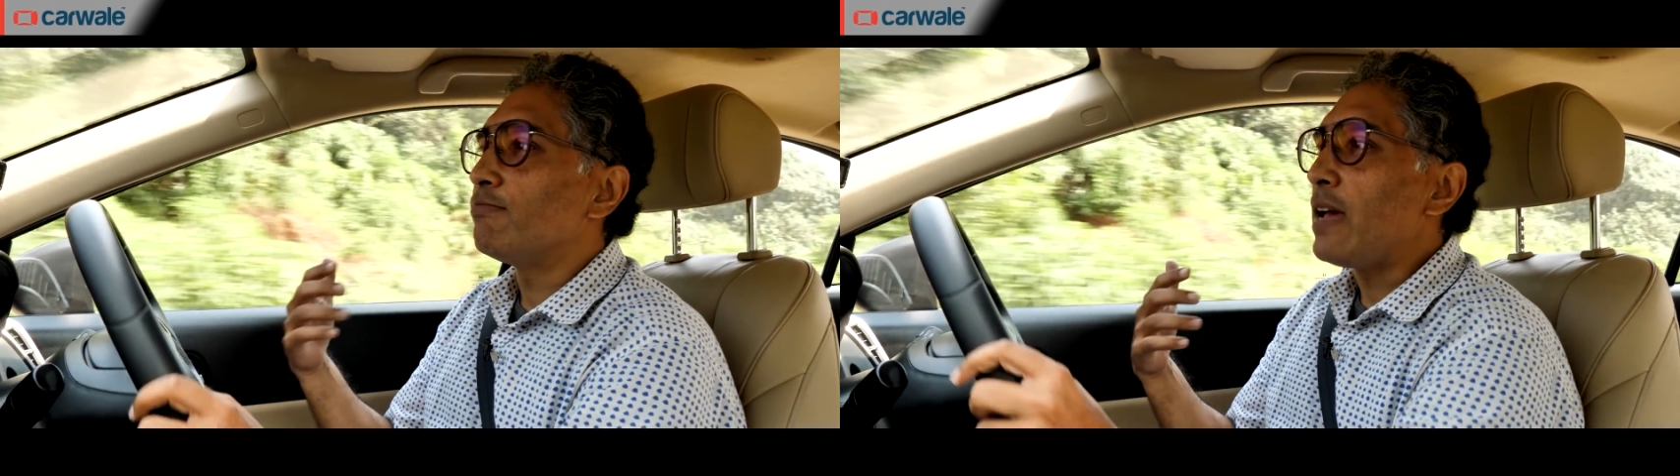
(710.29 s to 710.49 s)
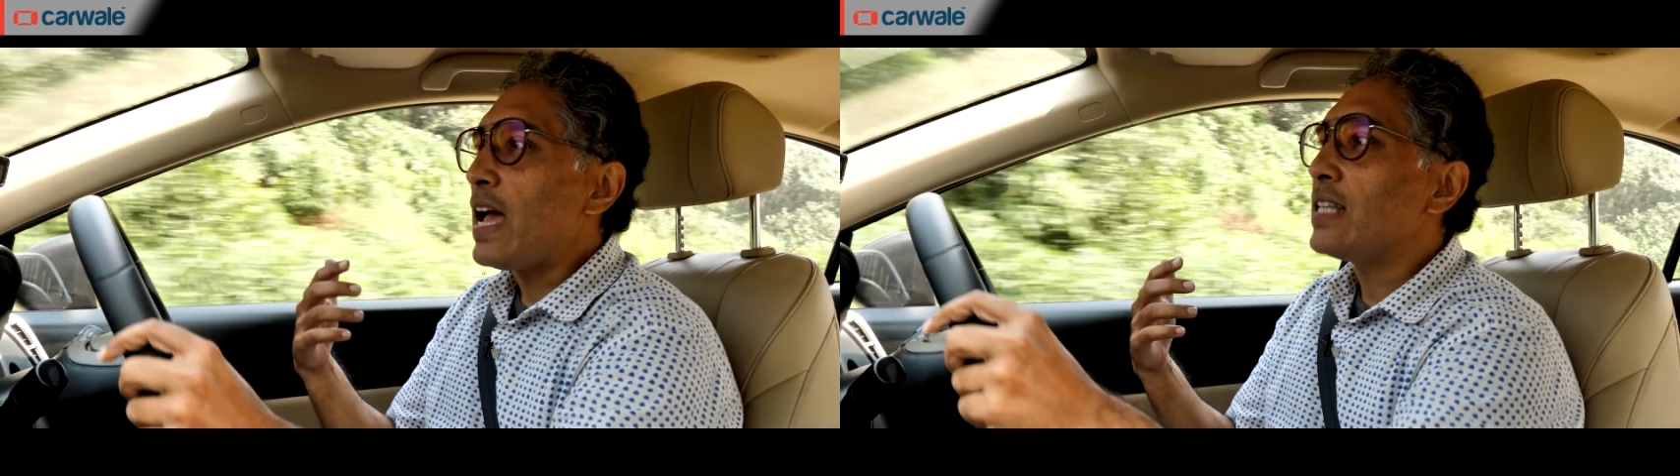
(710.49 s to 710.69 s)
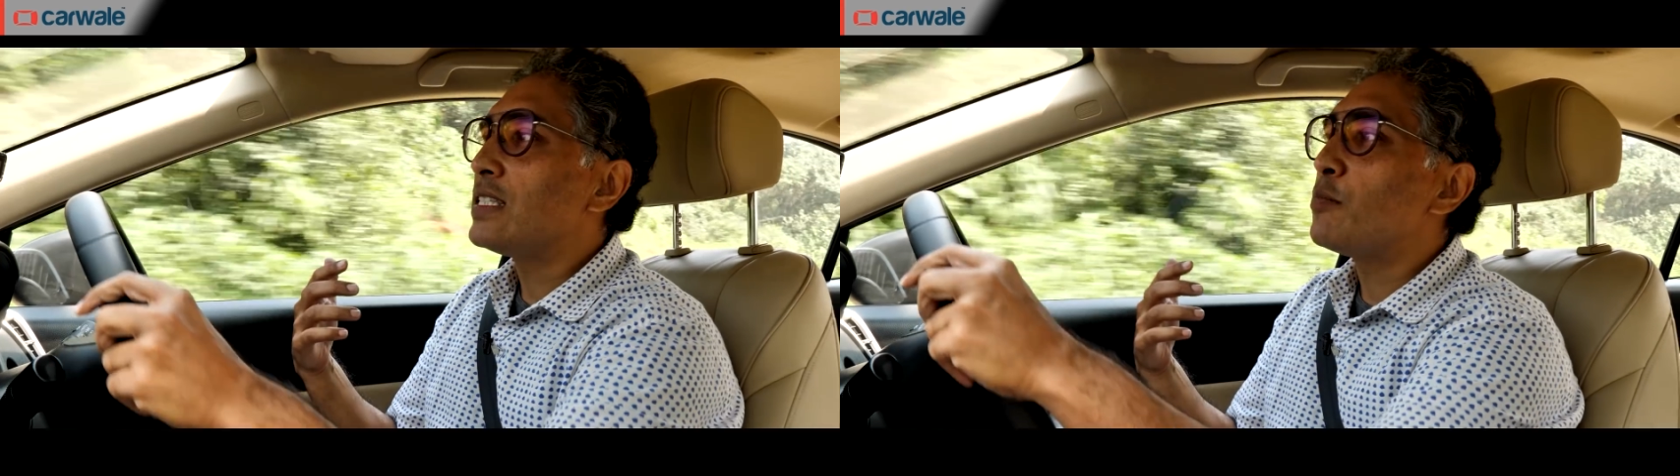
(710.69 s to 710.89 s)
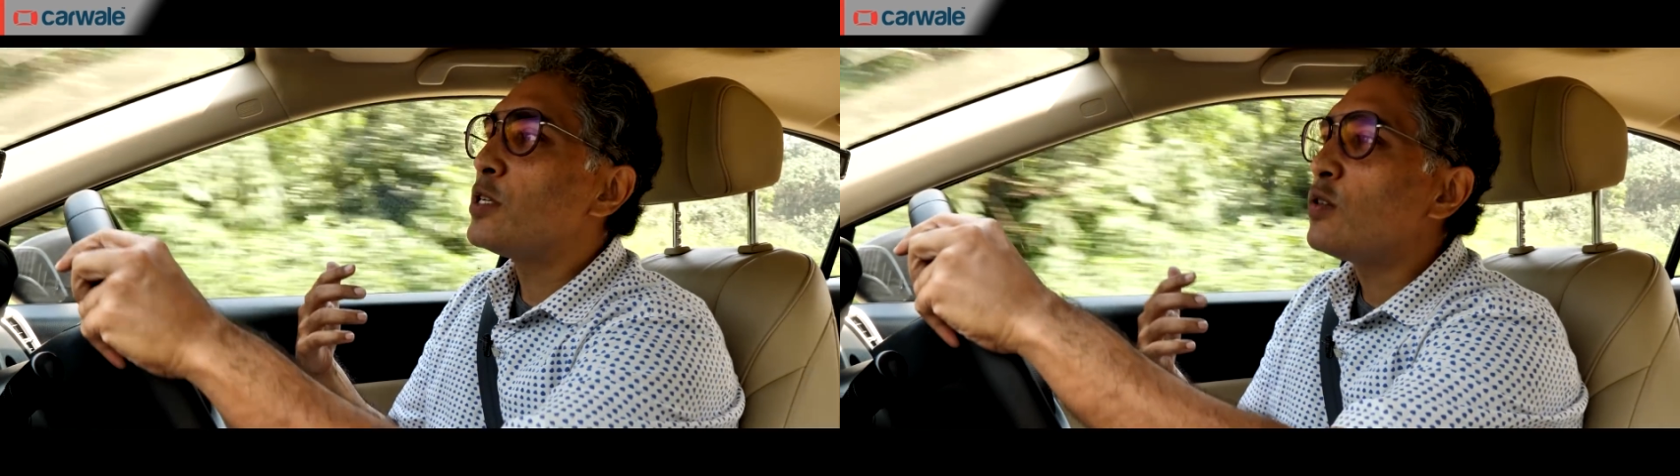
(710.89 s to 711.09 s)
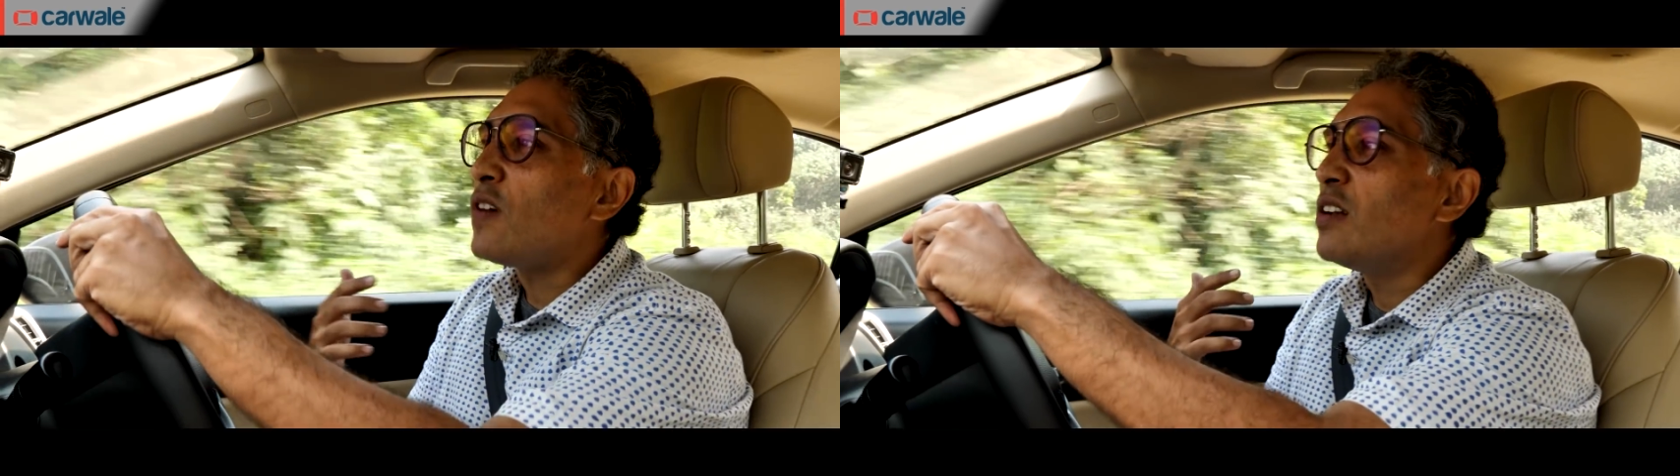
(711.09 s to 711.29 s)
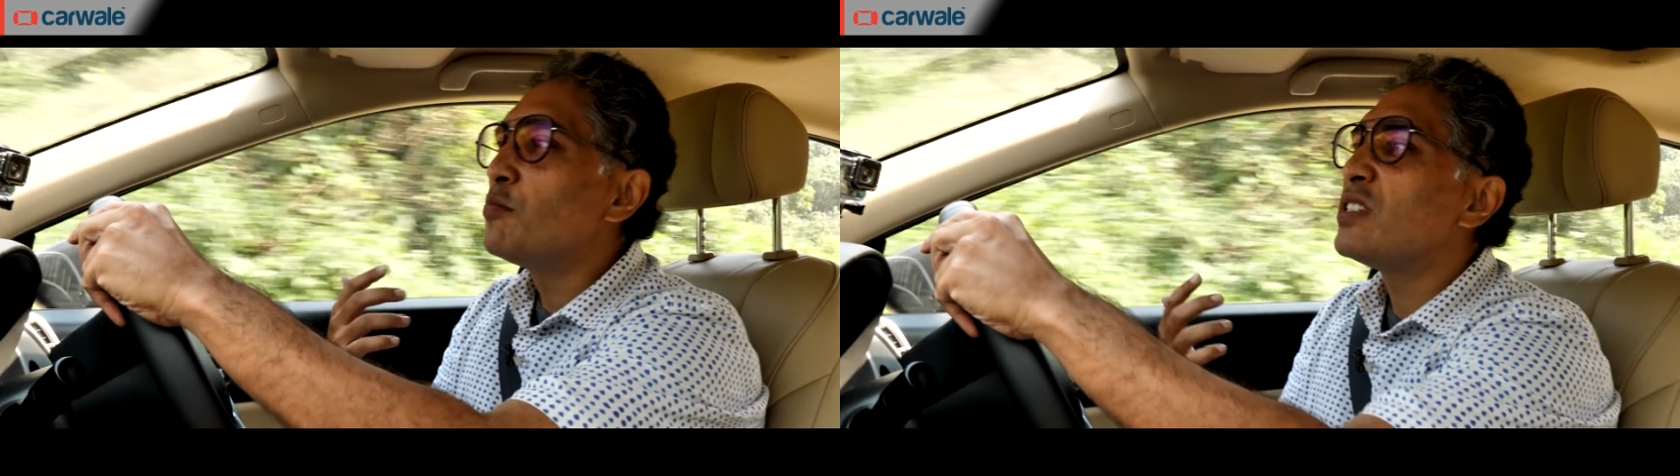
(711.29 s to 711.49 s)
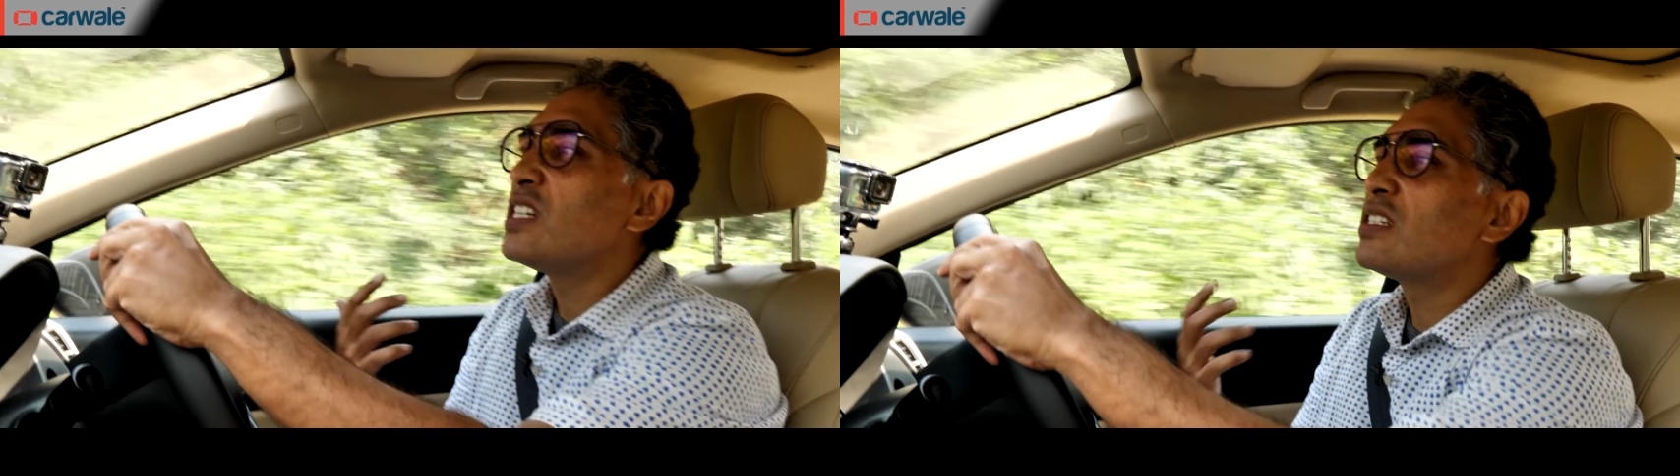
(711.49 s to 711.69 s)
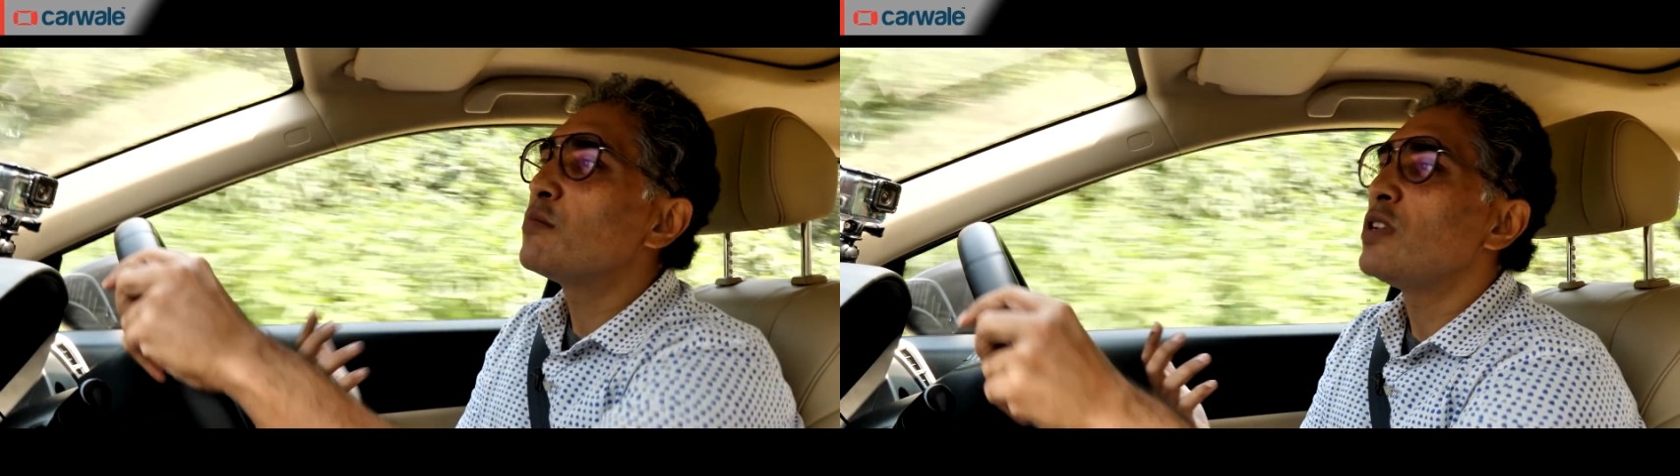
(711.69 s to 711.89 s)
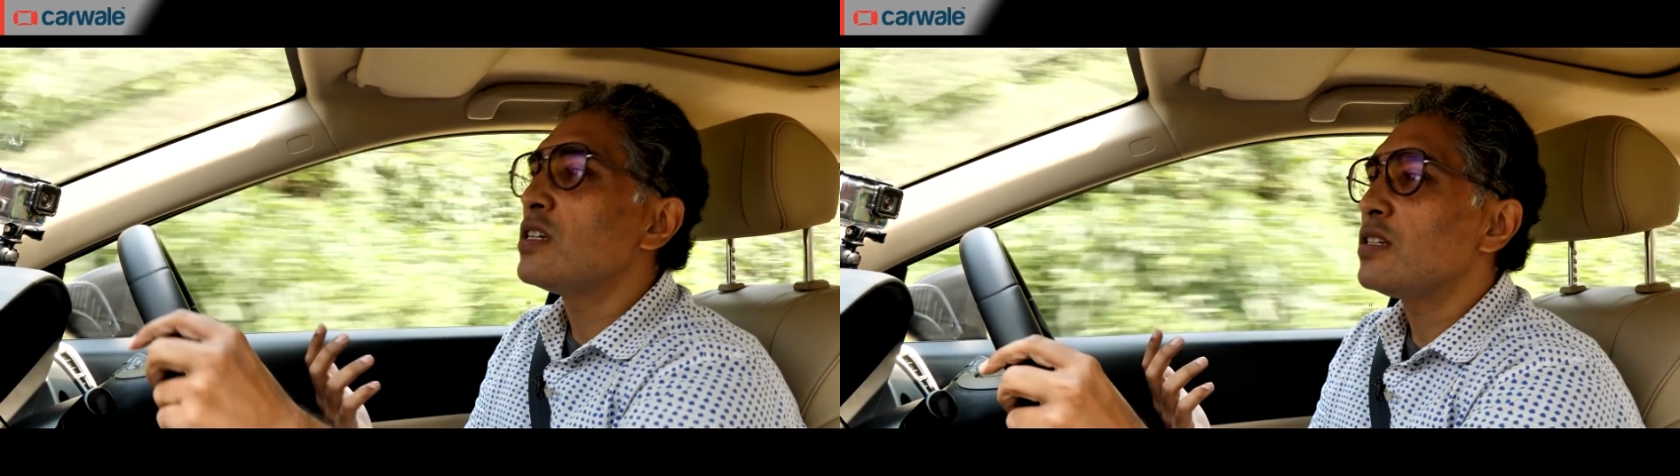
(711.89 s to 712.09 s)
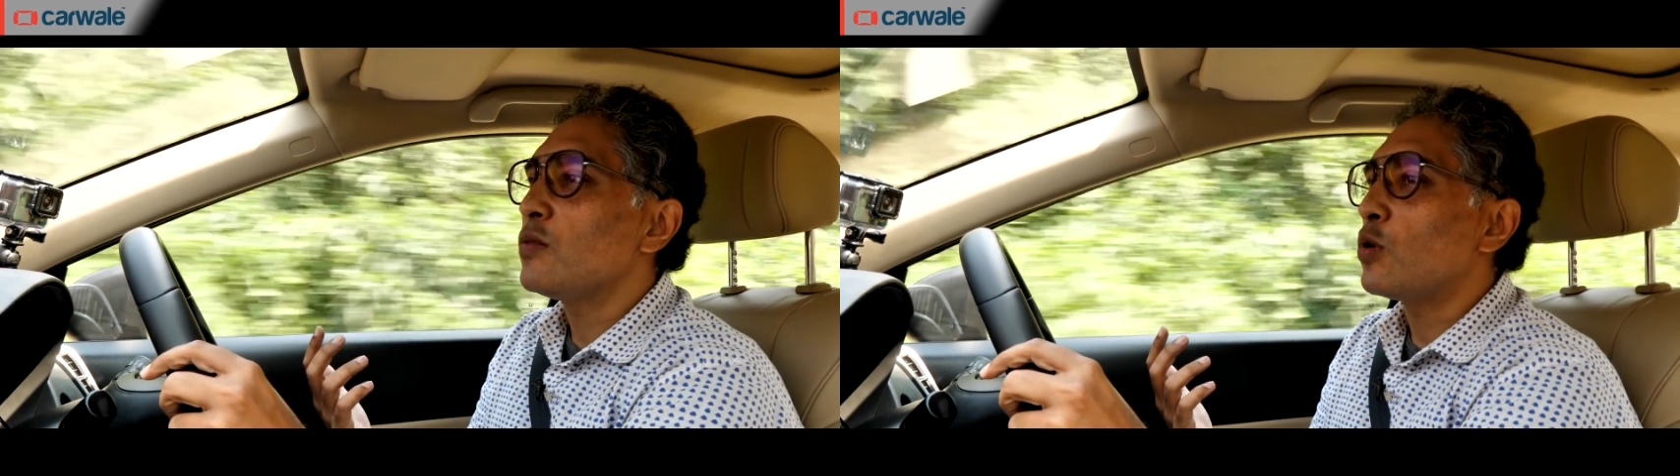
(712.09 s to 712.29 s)
adds a bit of
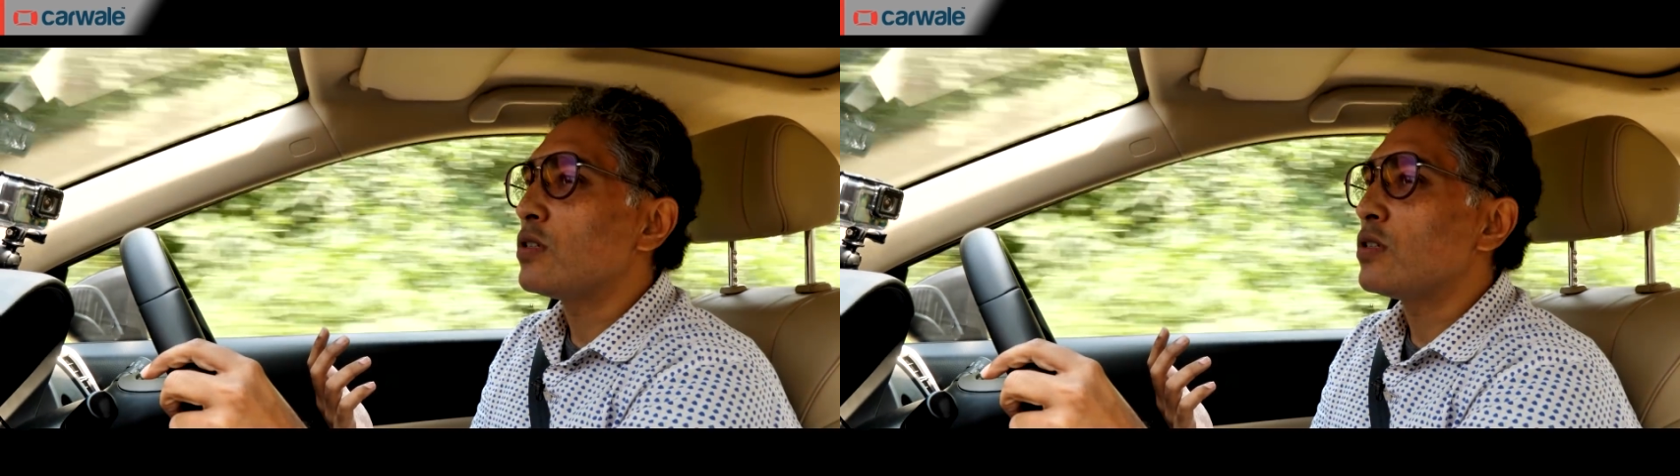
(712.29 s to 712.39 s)
unpredictability